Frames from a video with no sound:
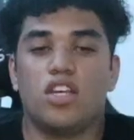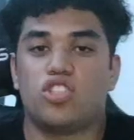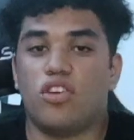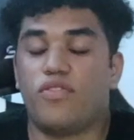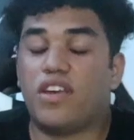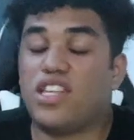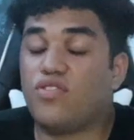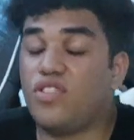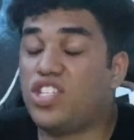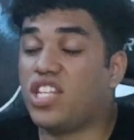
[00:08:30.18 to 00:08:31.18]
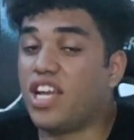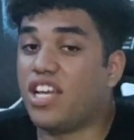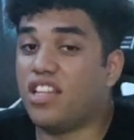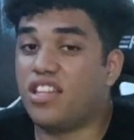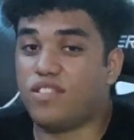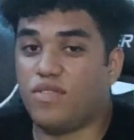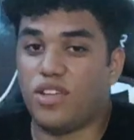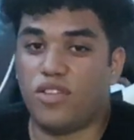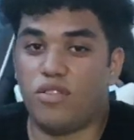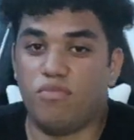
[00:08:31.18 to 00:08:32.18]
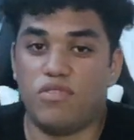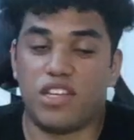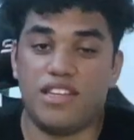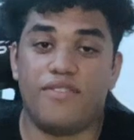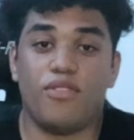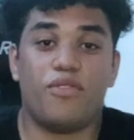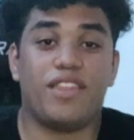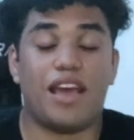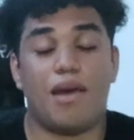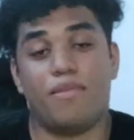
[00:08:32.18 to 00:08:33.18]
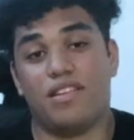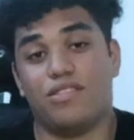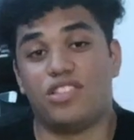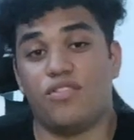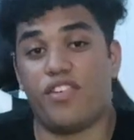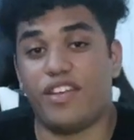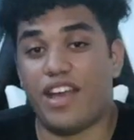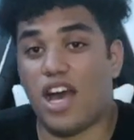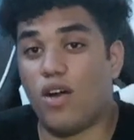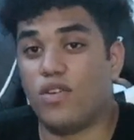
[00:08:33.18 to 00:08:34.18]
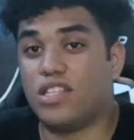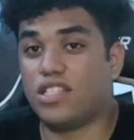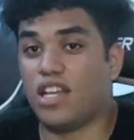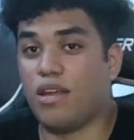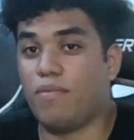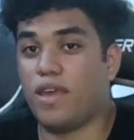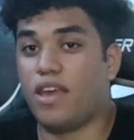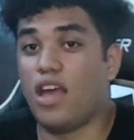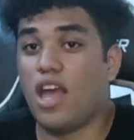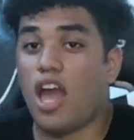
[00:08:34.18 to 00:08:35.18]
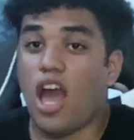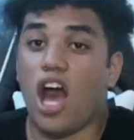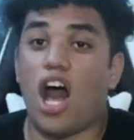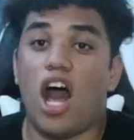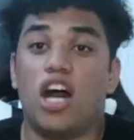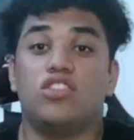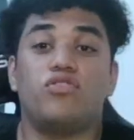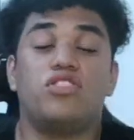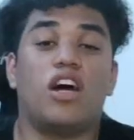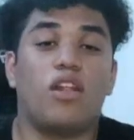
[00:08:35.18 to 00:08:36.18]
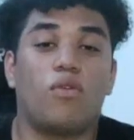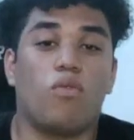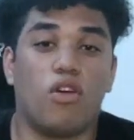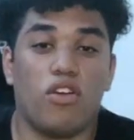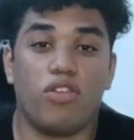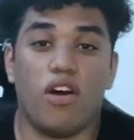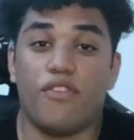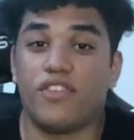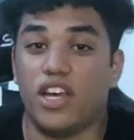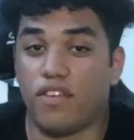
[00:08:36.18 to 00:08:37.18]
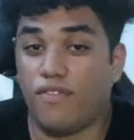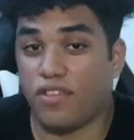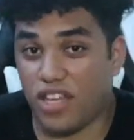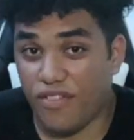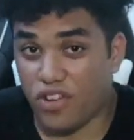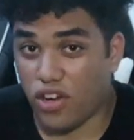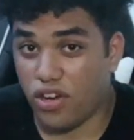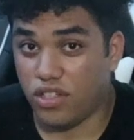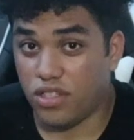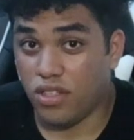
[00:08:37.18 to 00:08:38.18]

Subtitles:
So if you guys reach the end of this video, the giveaway that I'm announcing right now is gonna be $100 worth of gift card.